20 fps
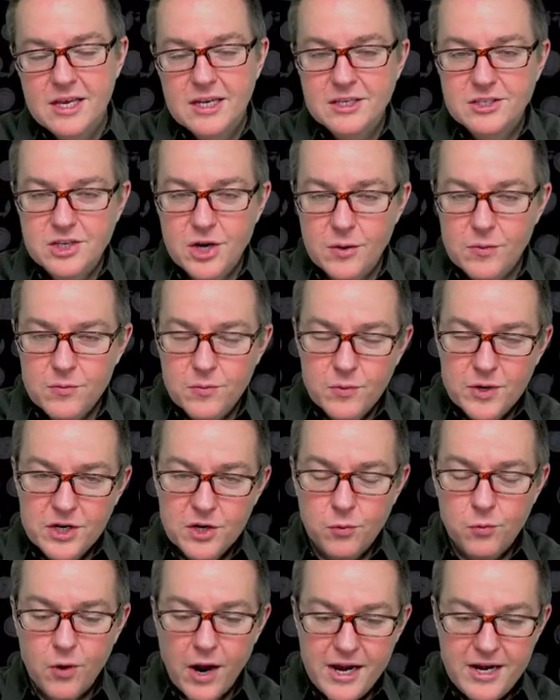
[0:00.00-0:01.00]
So when
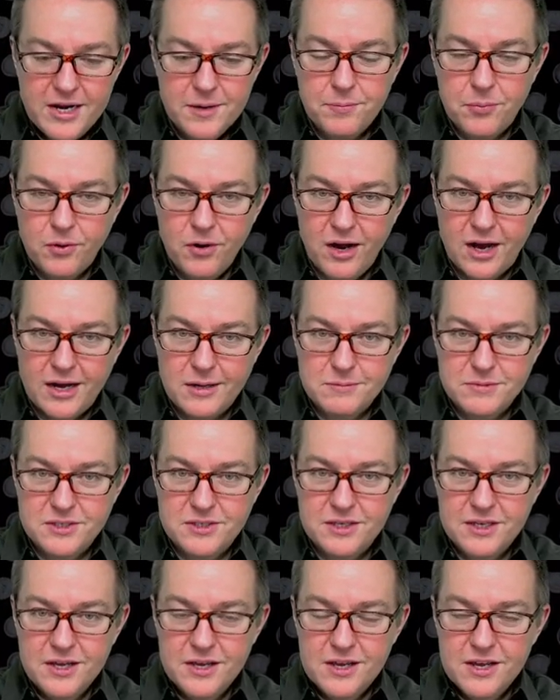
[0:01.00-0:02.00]
you're writing prompts,